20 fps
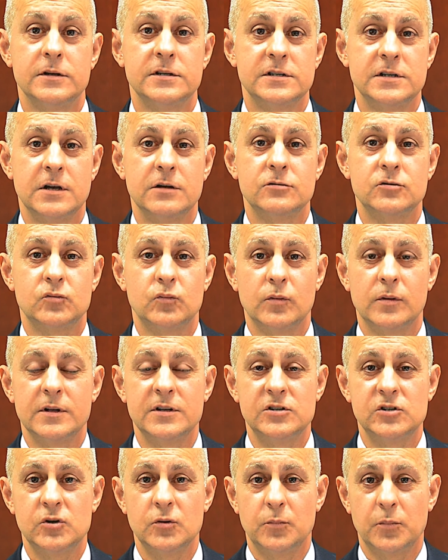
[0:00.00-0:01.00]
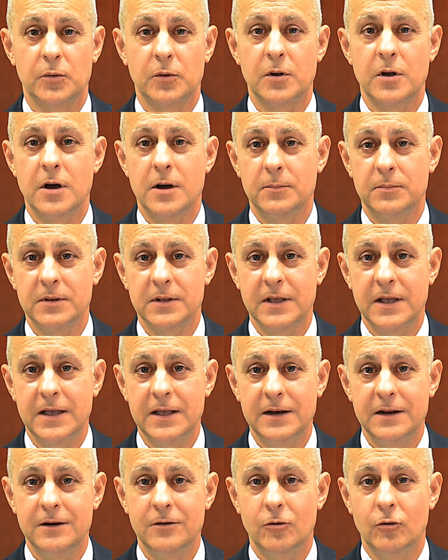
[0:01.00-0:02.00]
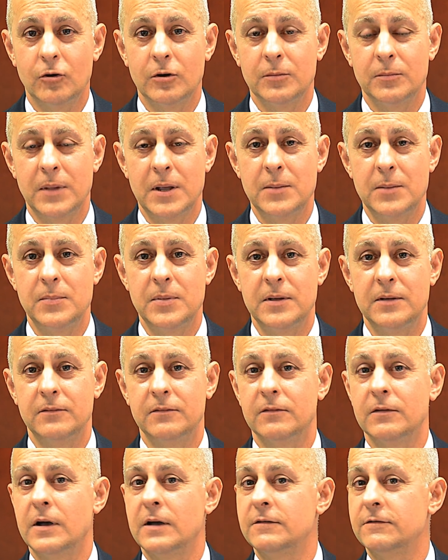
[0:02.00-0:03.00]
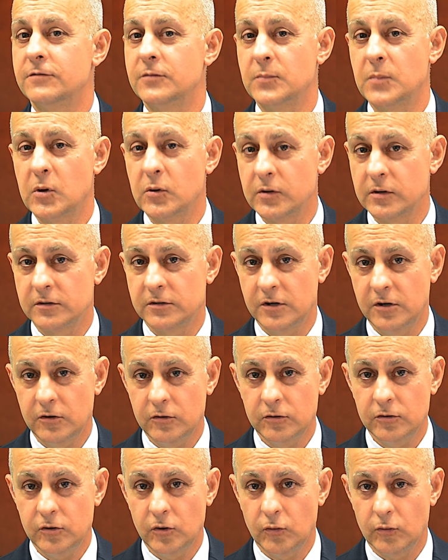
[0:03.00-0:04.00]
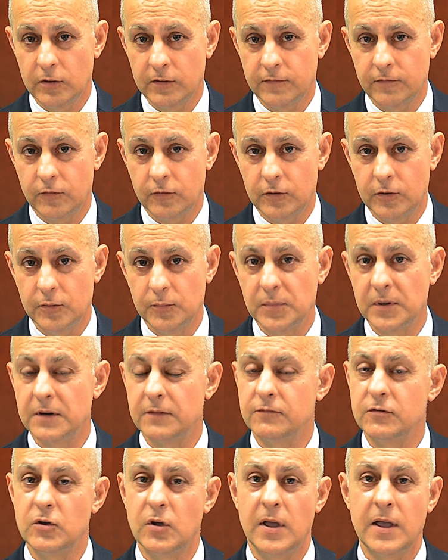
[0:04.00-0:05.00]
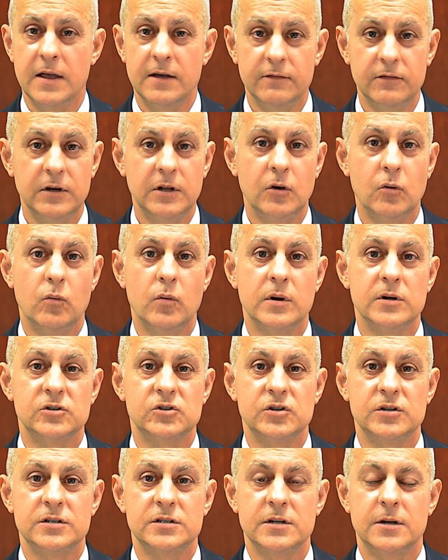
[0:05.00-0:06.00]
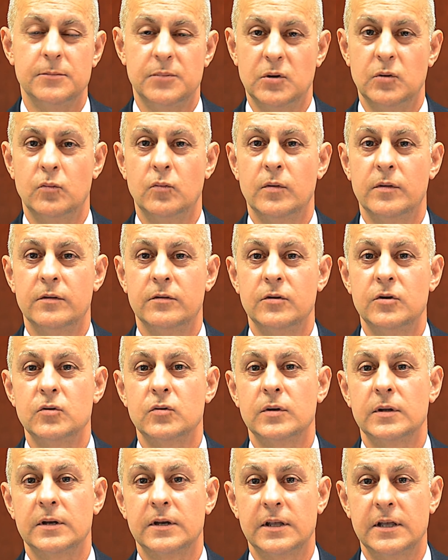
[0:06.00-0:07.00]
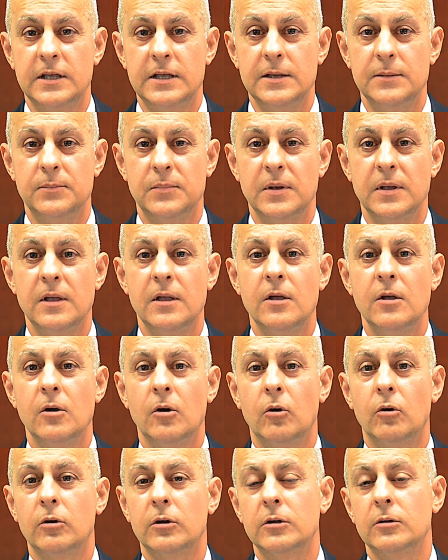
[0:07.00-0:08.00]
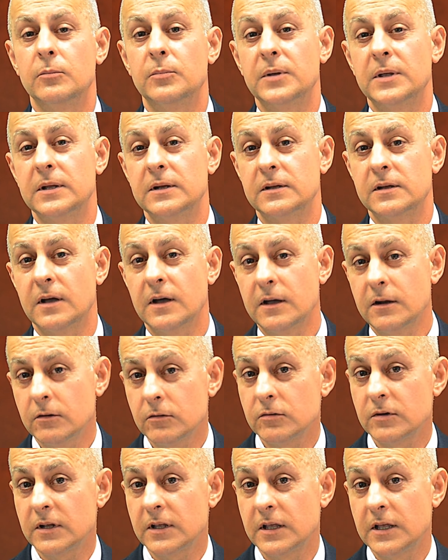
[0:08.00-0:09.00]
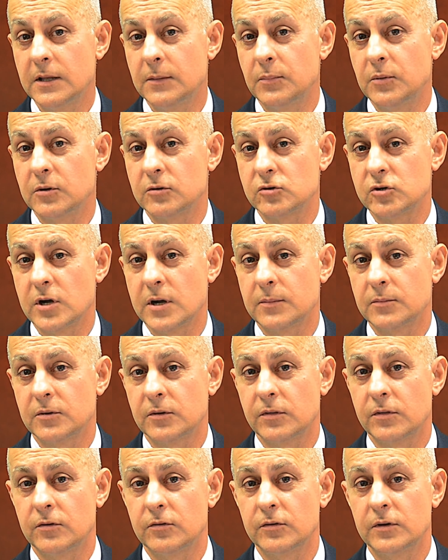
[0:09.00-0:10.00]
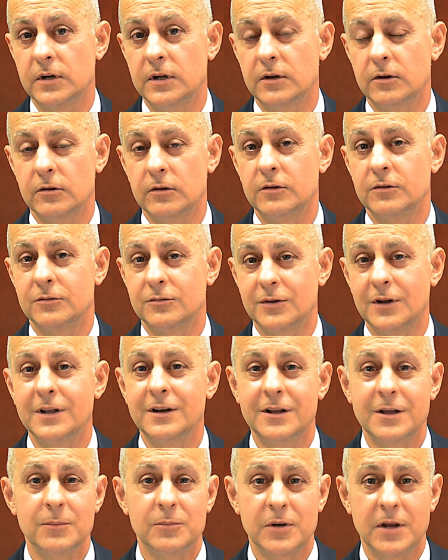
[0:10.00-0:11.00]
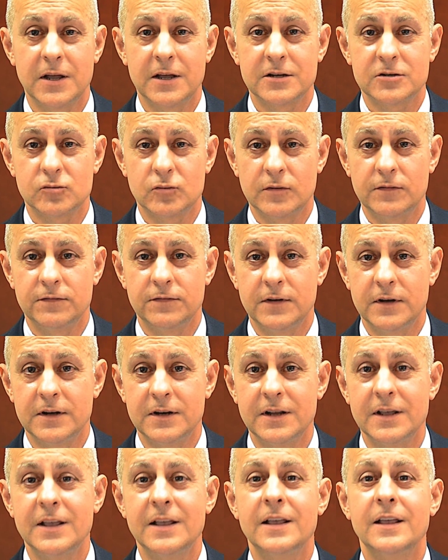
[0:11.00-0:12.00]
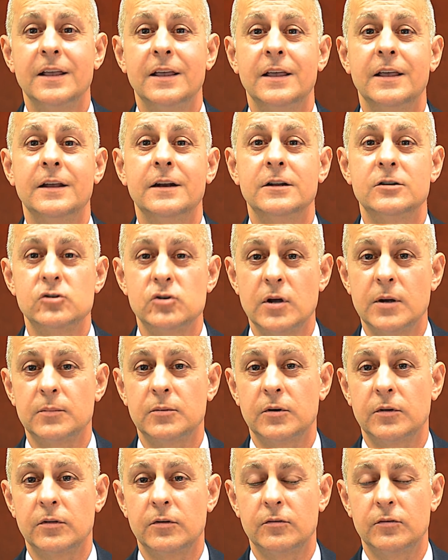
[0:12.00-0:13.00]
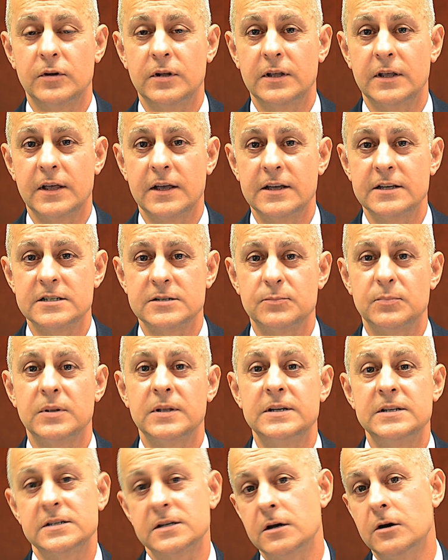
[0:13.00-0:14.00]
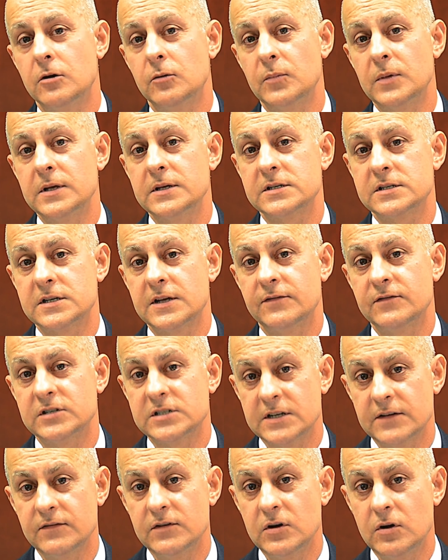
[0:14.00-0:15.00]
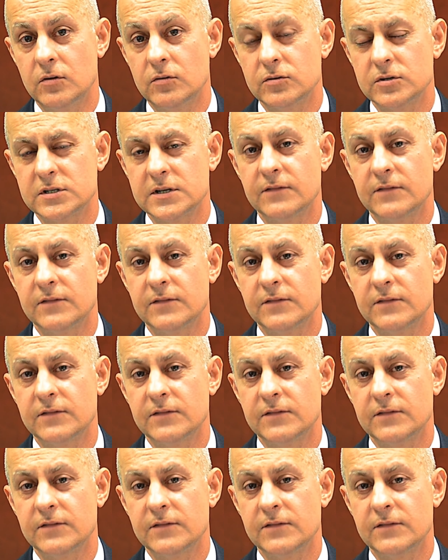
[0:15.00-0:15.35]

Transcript: this sounds really super complicated or it may be unfamiliar territory for you, but if you have any questions about whether you can keep or you'll be entitled to keep your Chapter 13 or your income tax refund in a Chapter 13 case, please call me at 770